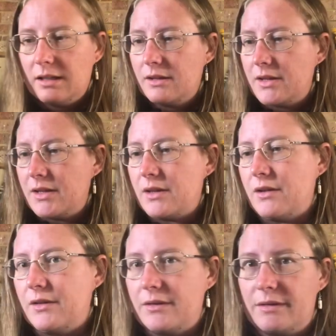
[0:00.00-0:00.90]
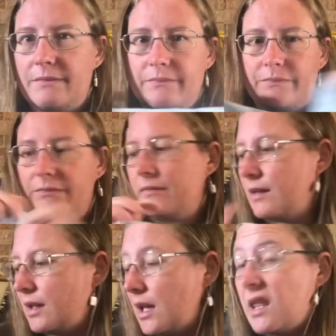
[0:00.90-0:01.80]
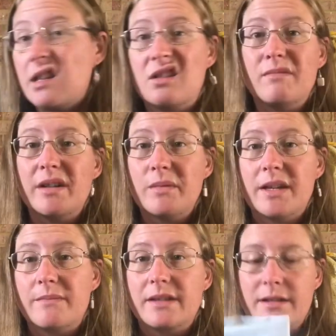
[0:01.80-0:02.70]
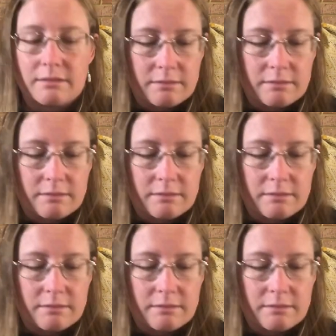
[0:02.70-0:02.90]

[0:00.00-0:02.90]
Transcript: So, and that's all my whips.